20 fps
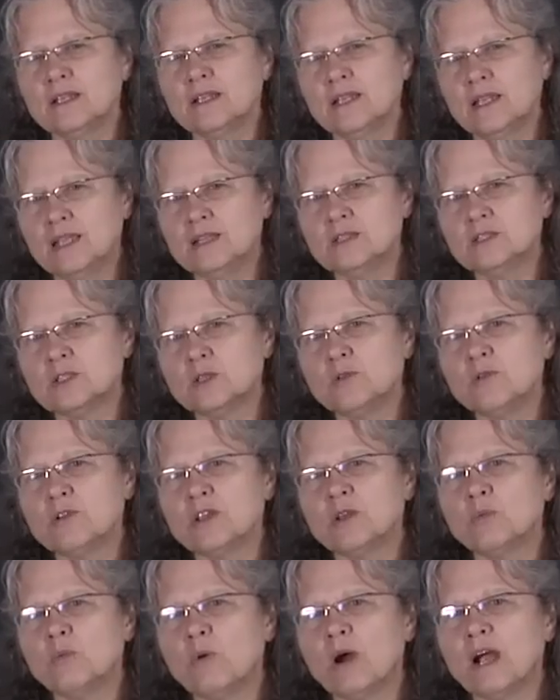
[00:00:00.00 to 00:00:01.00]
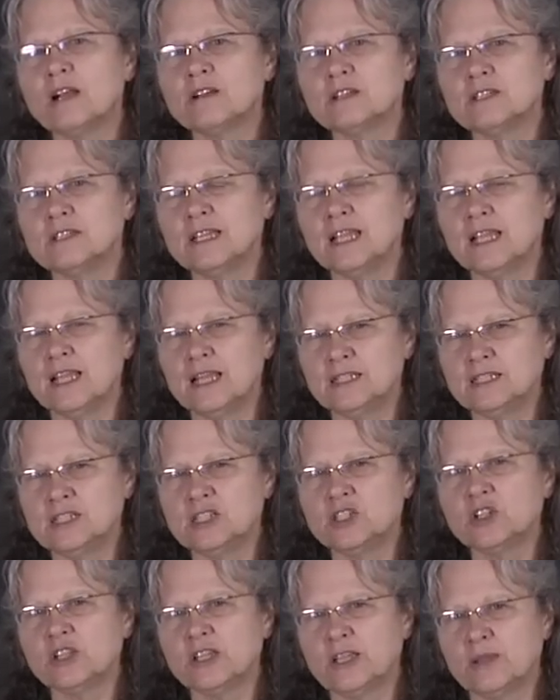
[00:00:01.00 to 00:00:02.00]
in so you can wire to the
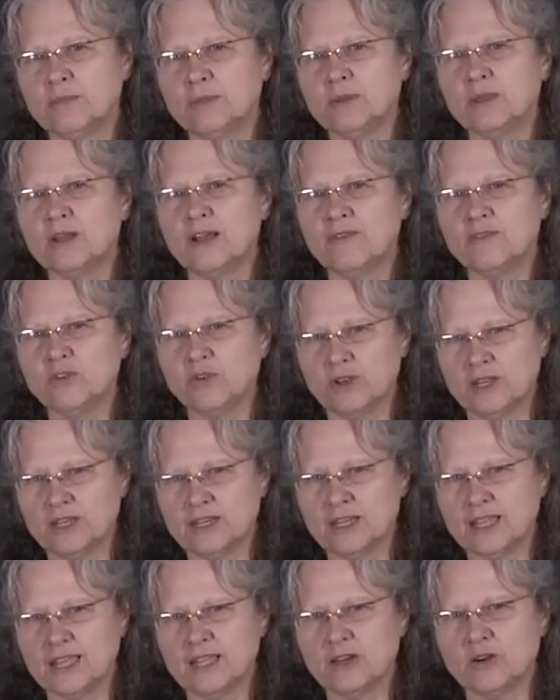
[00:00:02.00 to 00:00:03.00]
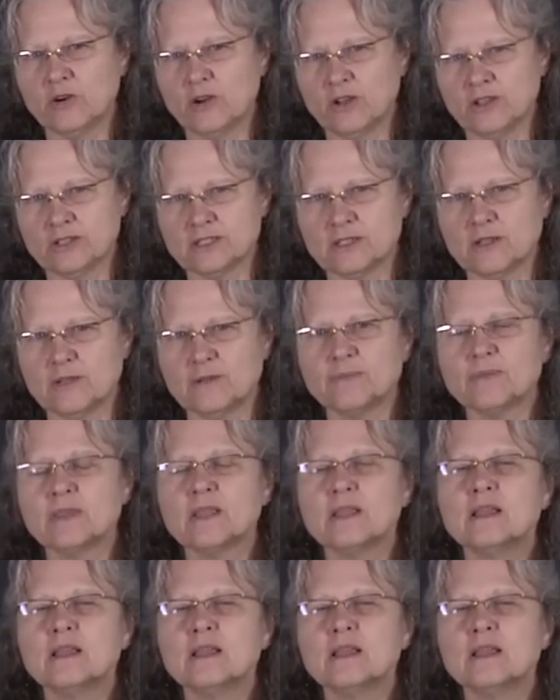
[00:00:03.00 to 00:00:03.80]
digital input of your indicator also.